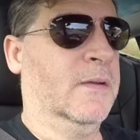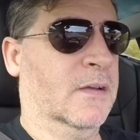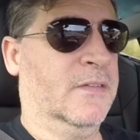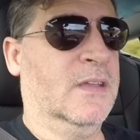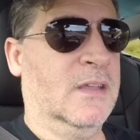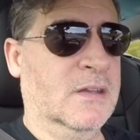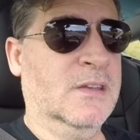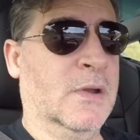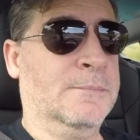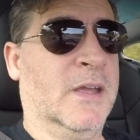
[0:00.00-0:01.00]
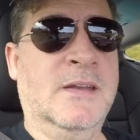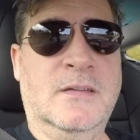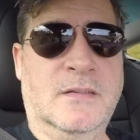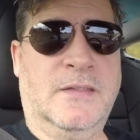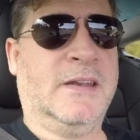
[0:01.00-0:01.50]
enough. In the new update,
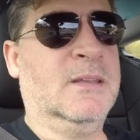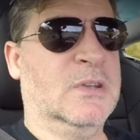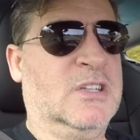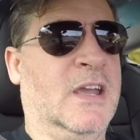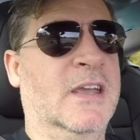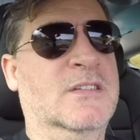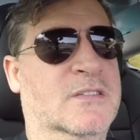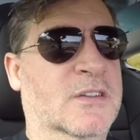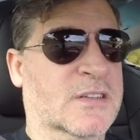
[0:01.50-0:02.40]
that can be changed.